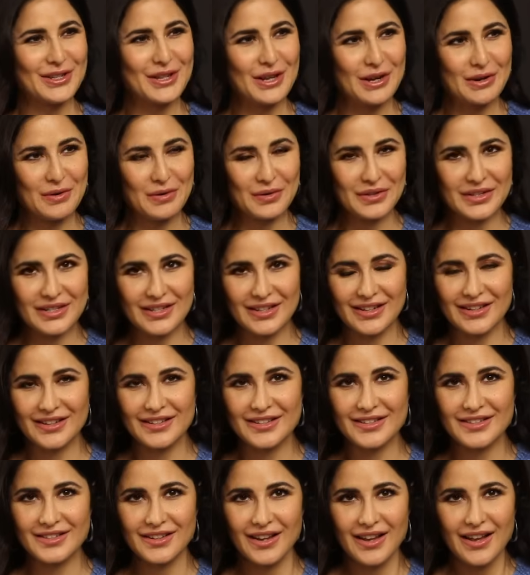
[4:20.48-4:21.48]

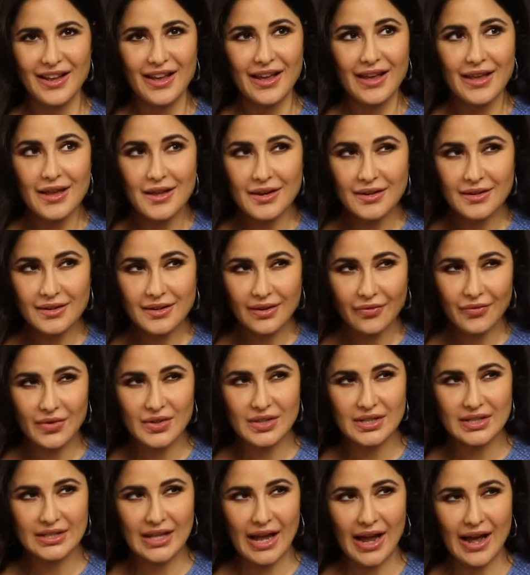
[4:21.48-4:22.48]
sequences in
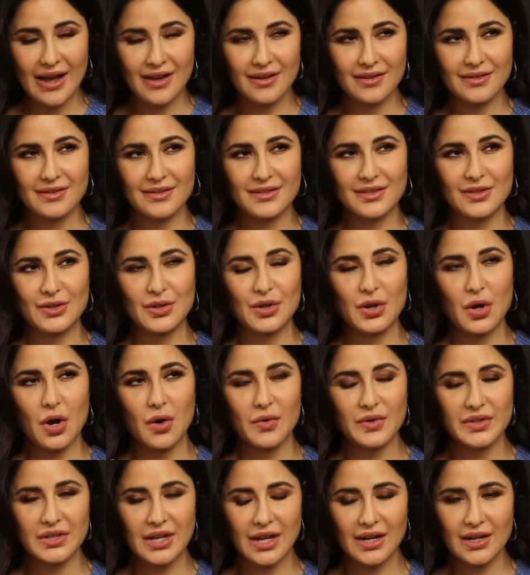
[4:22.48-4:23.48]
different styles. So you're
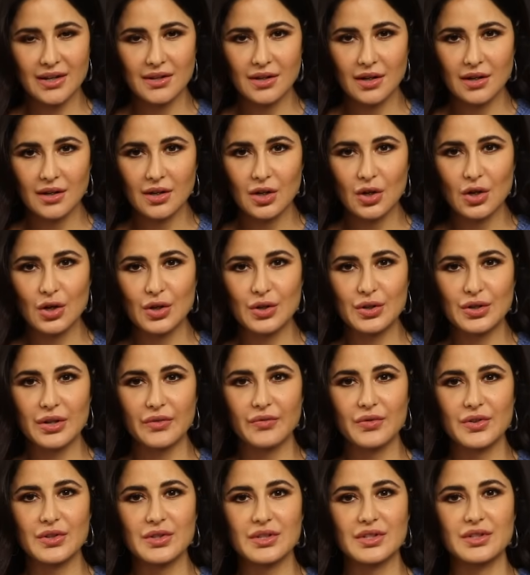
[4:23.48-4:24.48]
always getting to learn
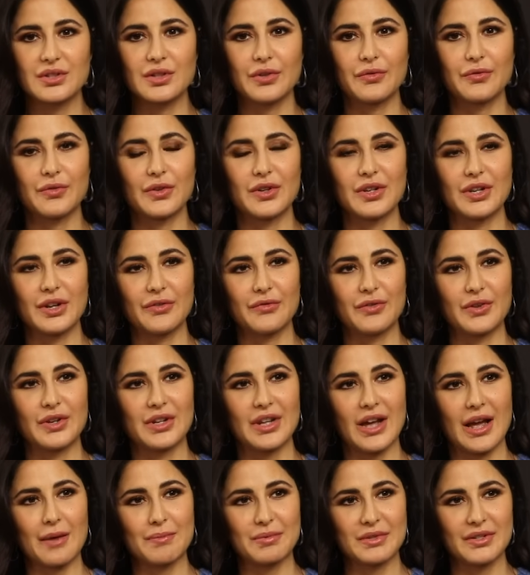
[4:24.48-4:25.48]
different
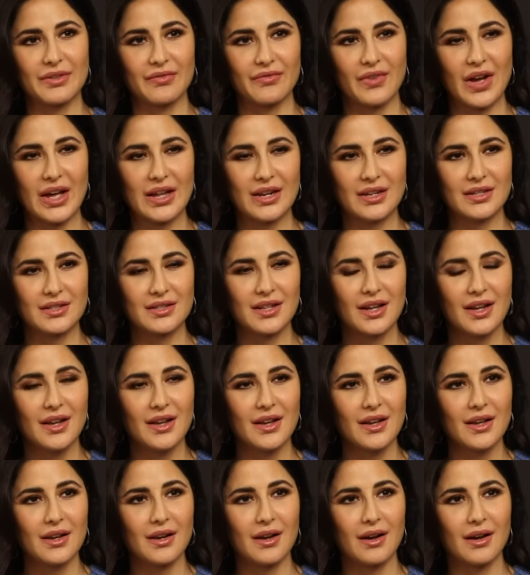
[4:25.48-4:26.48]
types of fights
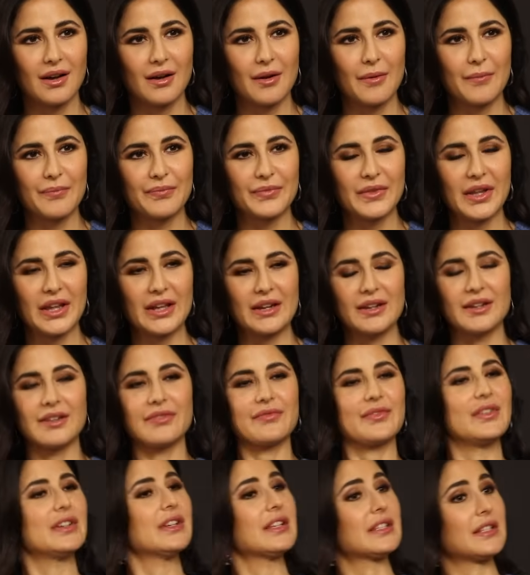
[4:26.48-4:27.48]
in
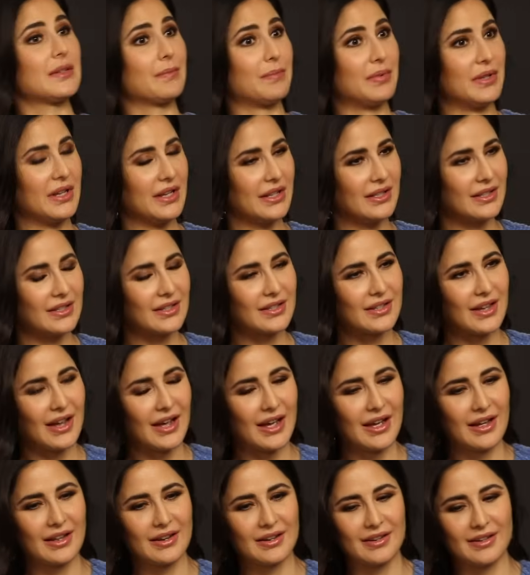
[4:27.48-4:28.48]
different disciplines.
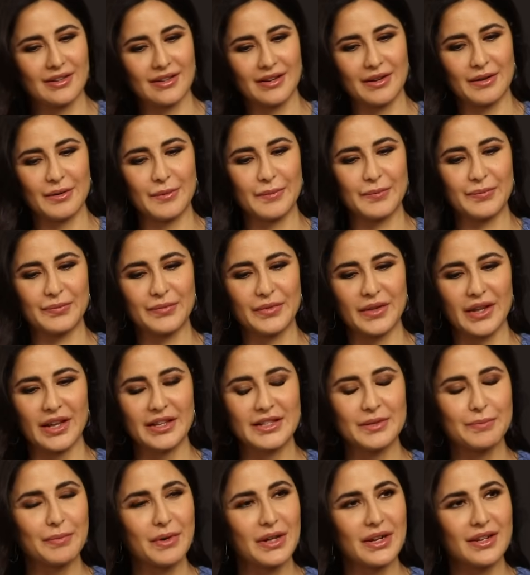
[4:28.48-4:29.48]
And
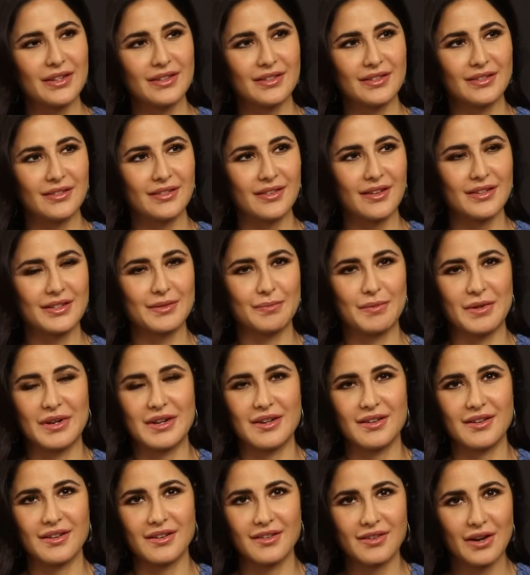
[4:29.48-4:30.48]
it's been
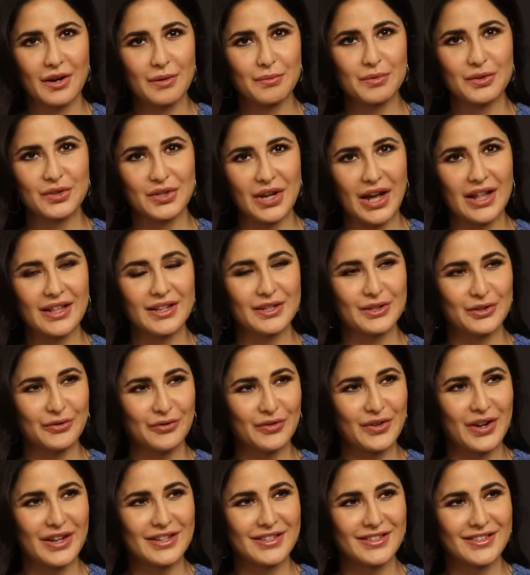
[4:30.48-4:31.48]
an incredible challenge
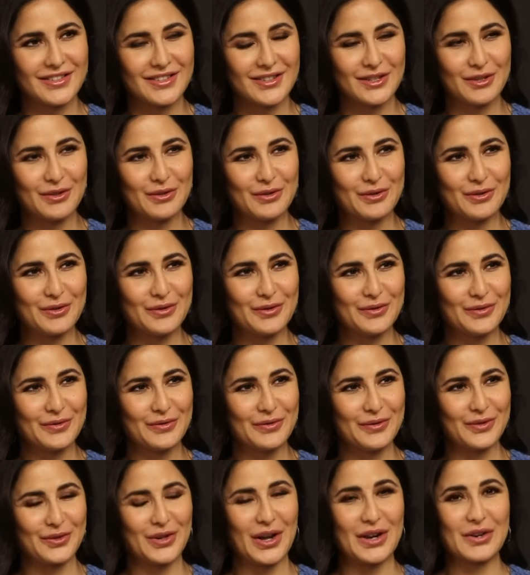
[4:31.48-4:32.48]
for us to
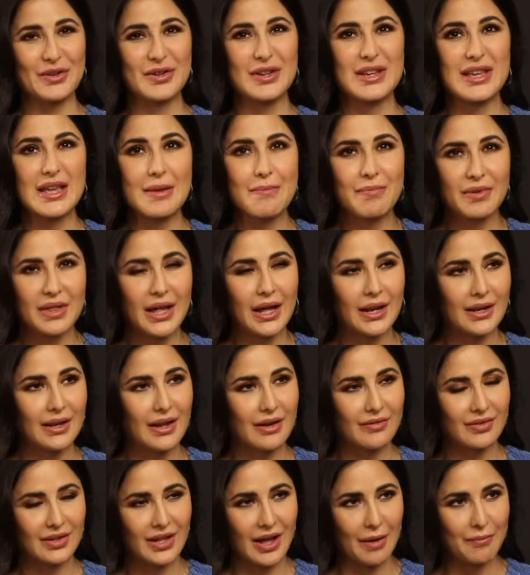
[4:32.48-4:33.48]
try to keep that
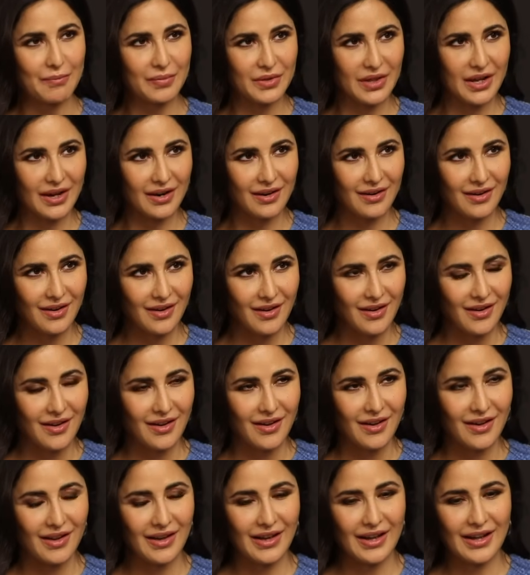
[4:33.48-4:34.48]
level up there,
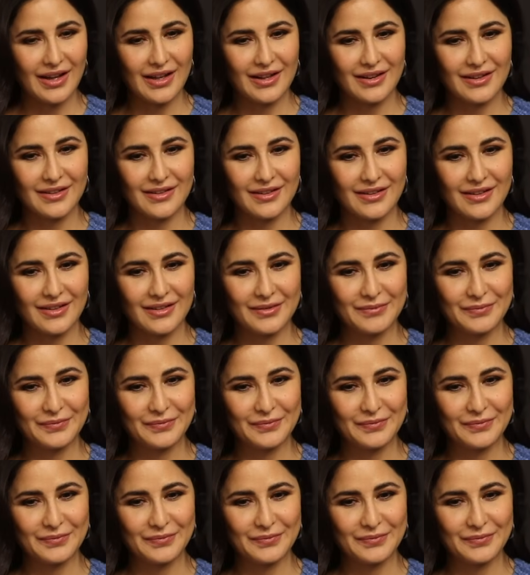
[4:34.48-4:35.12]
and